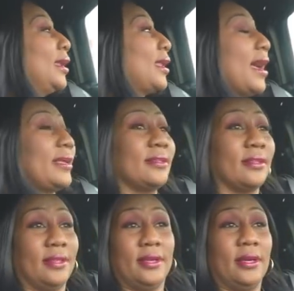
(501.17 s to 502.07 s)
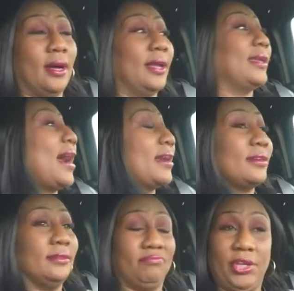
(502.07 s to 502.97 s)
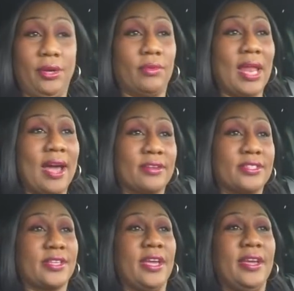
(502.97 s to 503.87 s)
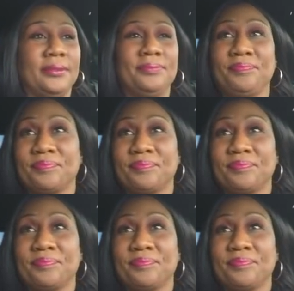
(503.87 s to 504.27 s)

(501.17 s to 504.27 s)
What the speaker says: like the lighter skin.